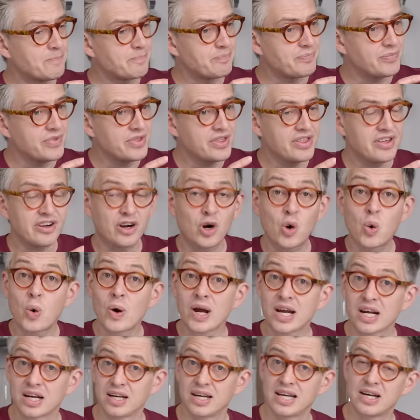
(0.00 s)
the
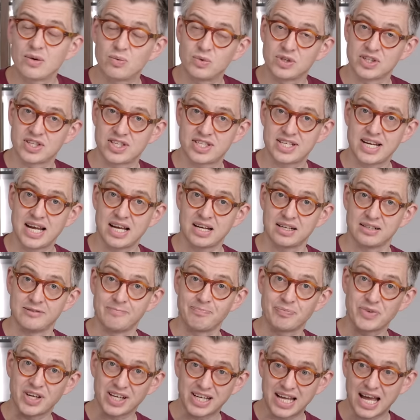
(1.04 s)
quicker it will stale.
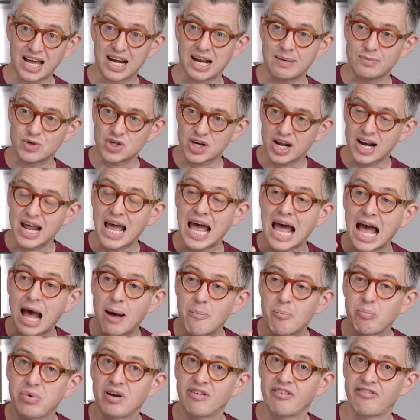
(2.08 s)
Again, I'm trying to
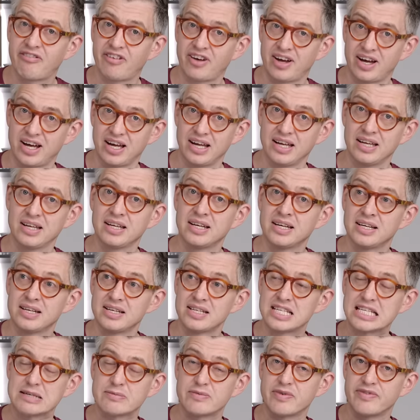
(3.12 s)
amplify
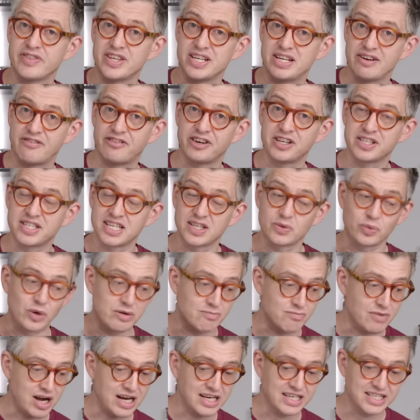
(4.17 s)
some of the differences we
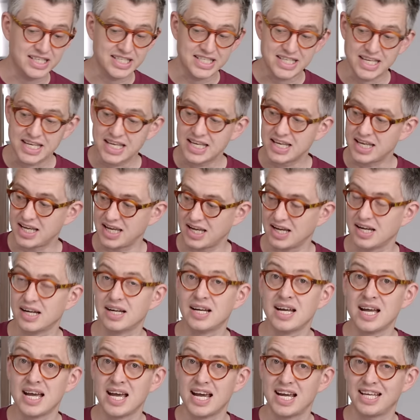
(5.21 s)
might see here
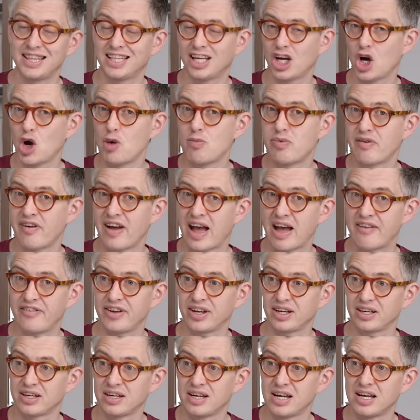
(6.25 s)
in the hope of
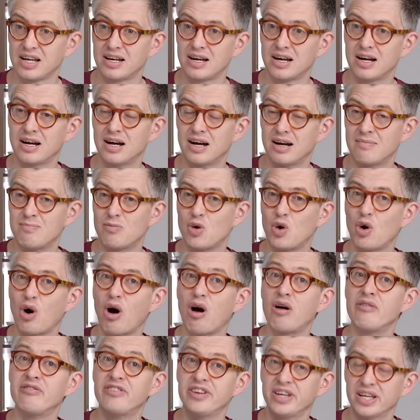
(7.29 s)
having a more
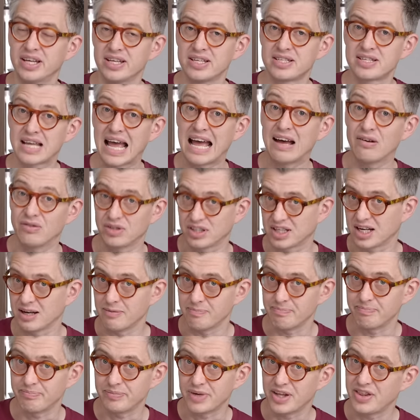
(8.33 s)
obvious
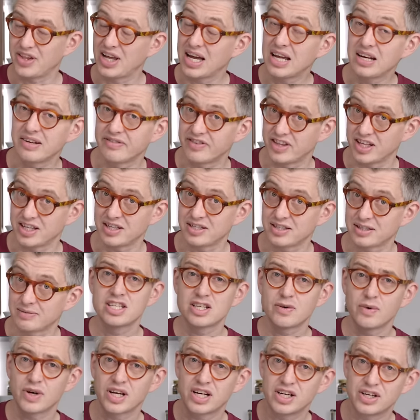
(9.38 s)
outcome at the end of this.
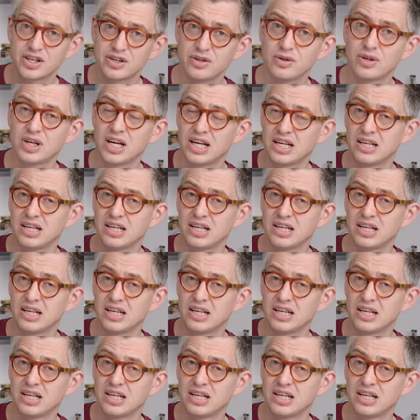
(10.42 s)
So we're going to do